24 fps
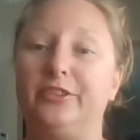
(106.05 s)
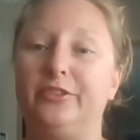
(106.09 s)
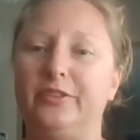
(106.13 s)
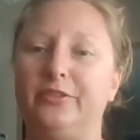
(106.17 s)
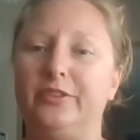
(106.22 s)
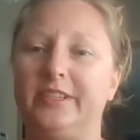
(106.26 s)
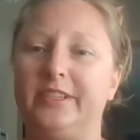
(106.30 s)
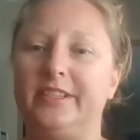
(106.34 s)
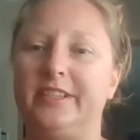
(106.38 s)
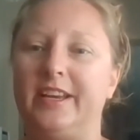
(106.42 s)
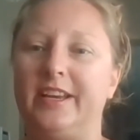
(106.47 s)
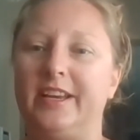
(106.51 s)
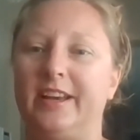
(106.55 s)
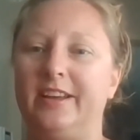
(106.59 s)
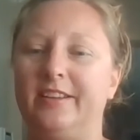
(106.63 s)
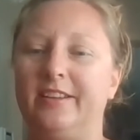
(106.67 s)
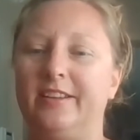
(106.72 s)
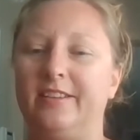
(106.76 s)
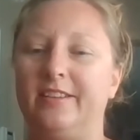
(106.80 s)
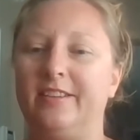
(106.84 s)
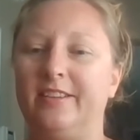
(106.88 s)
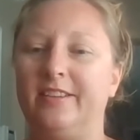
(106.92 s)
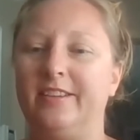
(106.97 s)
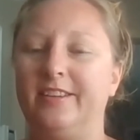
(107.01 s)
Who is that?
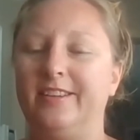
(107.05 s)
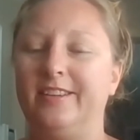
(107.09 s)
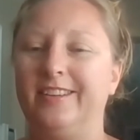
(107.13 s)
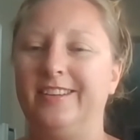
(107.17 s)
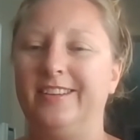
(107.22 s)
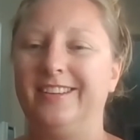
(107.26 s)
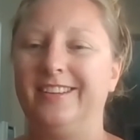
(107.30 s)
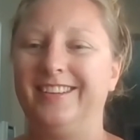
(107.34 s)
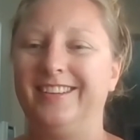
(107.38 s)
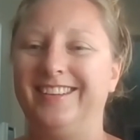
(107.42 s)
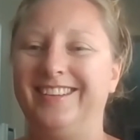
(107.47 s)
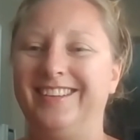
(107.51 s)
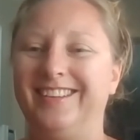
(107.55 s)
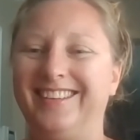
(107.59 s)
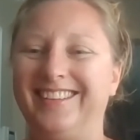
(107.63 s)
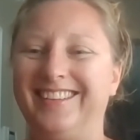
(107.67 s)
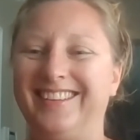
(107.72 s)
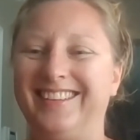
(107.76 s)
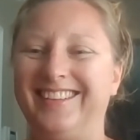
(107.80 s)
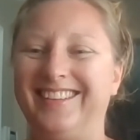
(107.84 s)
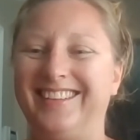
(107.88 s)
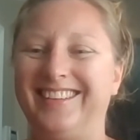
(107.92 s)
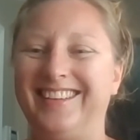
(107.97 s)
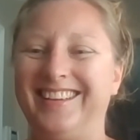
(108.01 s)

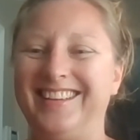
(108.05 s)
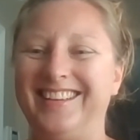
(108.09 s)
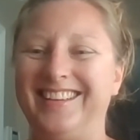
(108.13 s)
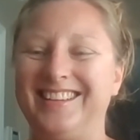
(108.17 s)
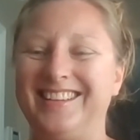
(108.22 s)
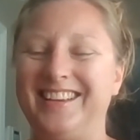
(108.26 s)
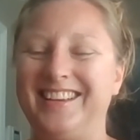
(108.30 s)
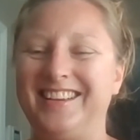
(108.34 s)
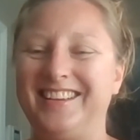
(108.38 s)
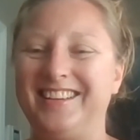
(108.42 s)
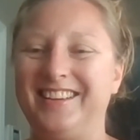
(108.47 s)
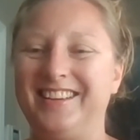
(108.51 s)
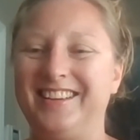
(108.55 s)
Is that,